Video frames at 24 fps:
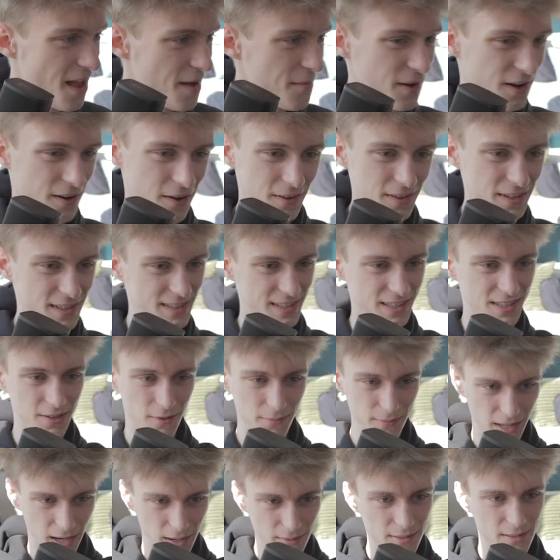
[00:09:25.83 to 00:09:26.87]
But honestly,
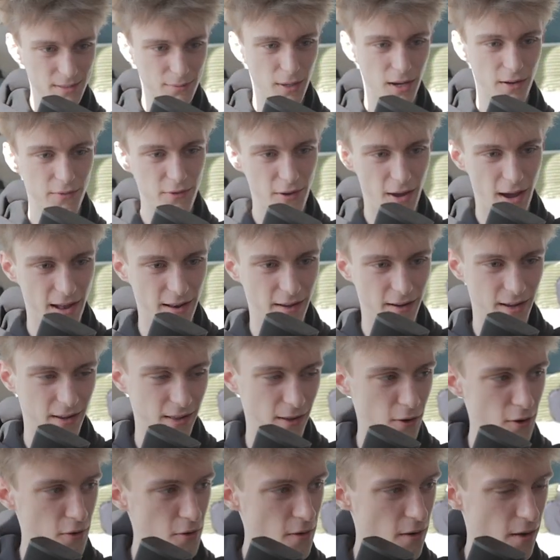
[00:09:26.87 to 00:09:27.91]
sometimes if you add a
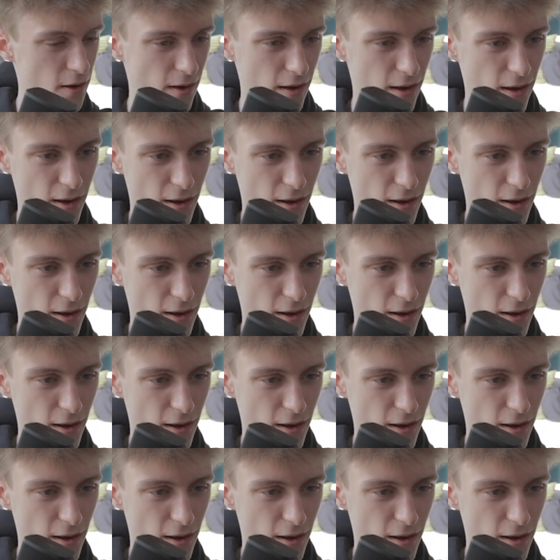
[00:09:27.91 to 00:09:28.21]
glow,